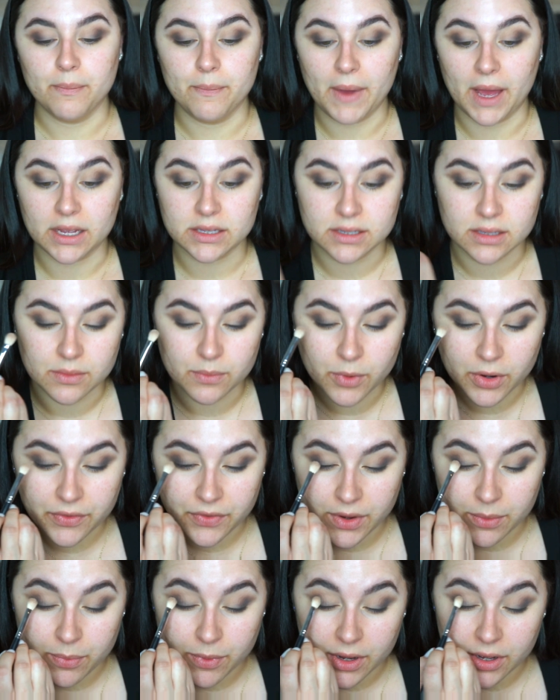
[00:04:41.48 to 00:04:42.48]
Back to the
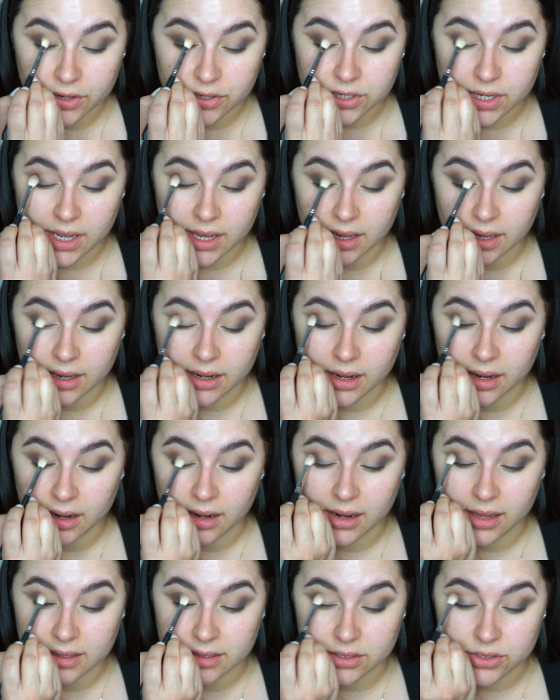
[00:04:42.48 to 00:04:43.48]
Morphe brush, and
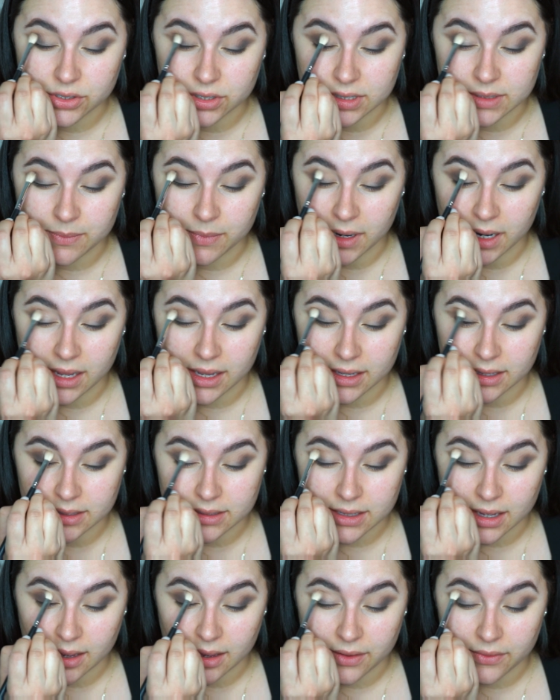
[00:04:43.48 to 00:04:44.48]
let's just
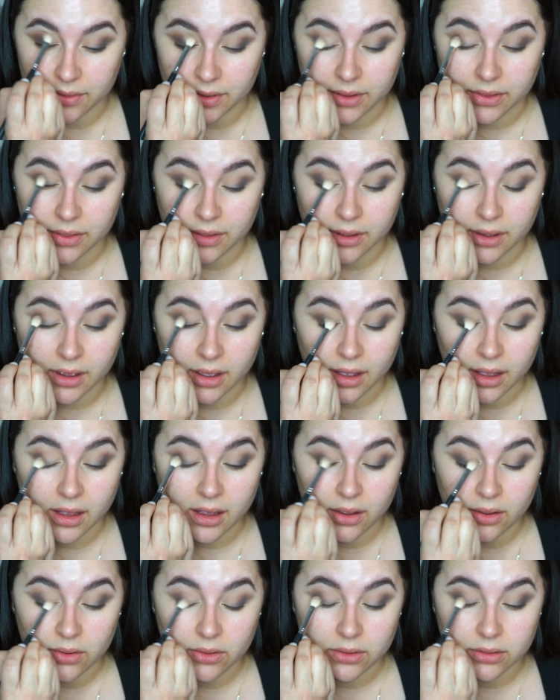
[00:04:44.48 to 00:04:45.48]
blend everything
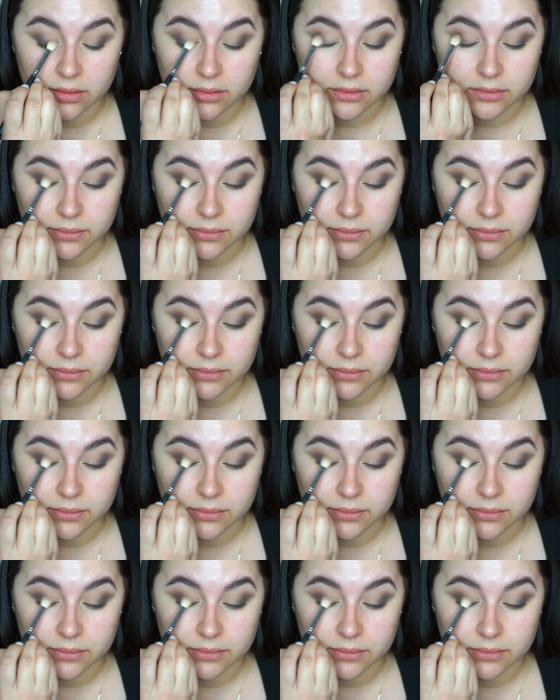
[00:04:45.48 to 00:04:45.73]
out.